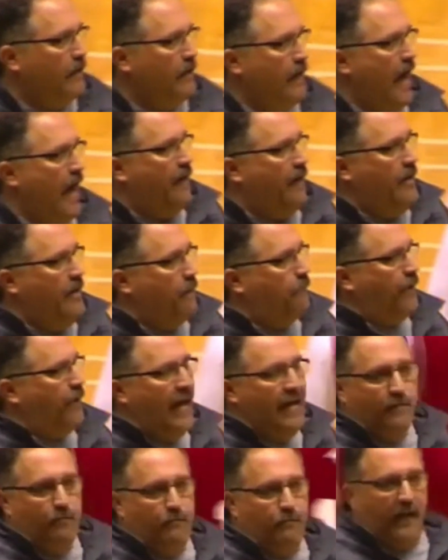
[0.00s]
How do you
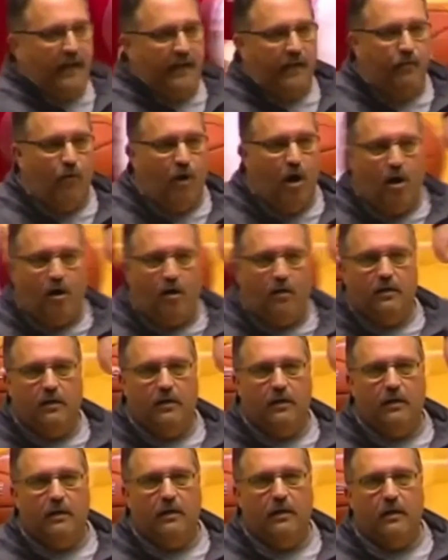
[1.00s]
play the pick and roll?
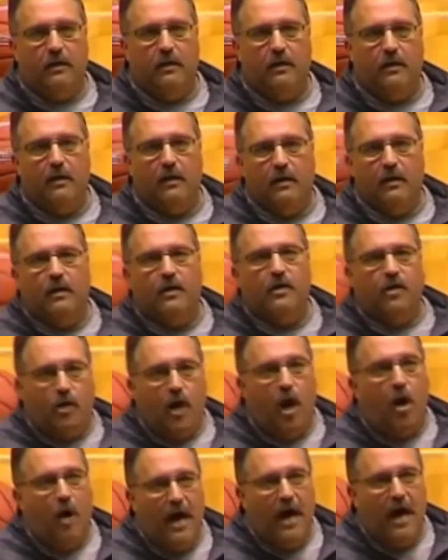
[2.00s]
You
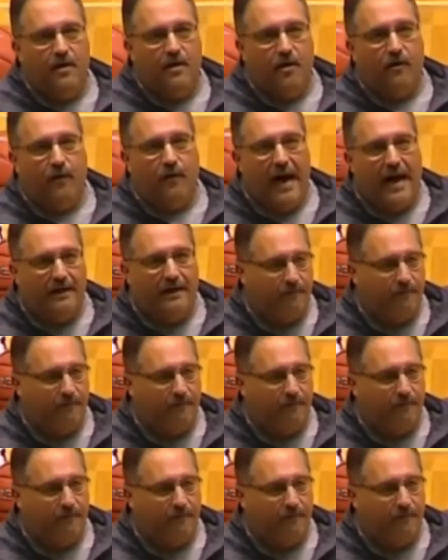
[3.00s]
go under, right?